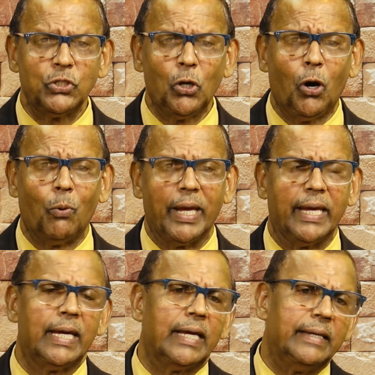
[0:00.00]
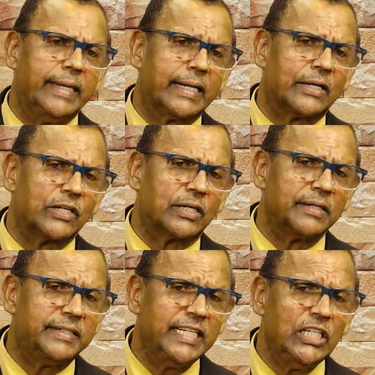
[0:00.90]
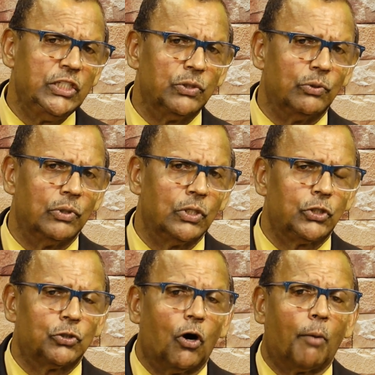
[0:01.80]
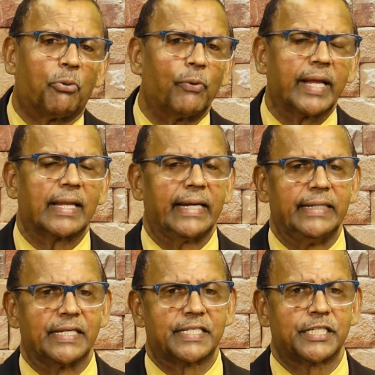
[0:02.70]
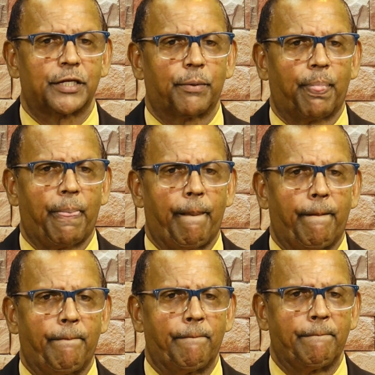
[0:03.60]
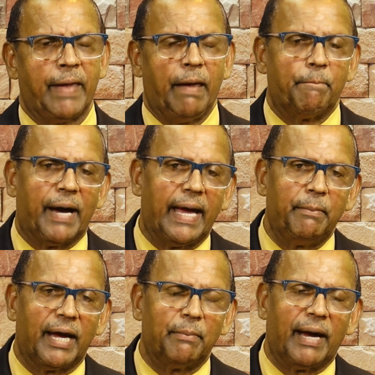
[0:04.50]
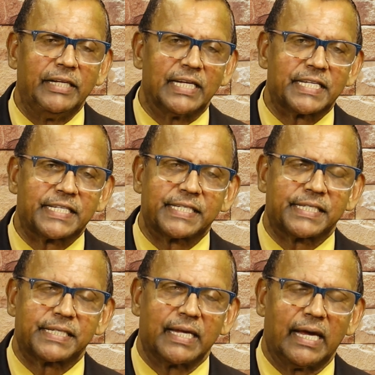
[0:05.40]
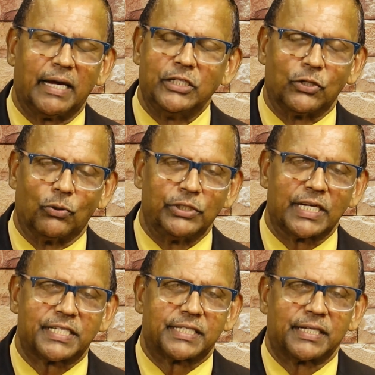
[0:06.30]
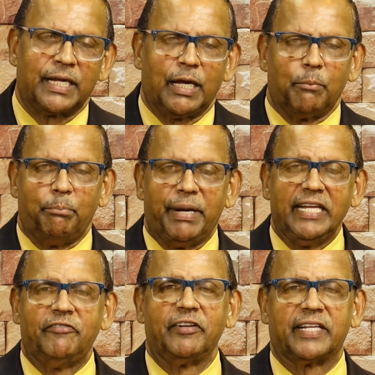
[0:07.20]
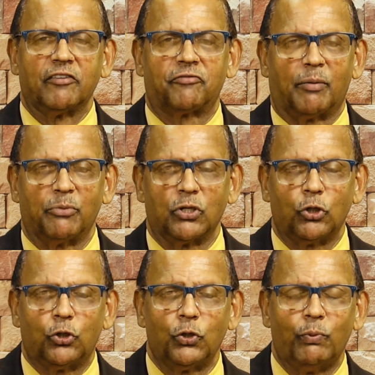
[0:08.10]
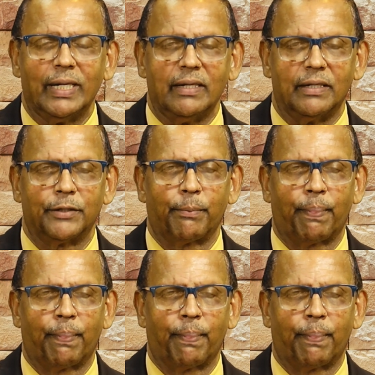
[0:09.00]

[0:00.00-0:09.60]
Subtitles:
no way they could continue to operate like this. by just benefiting from goodwill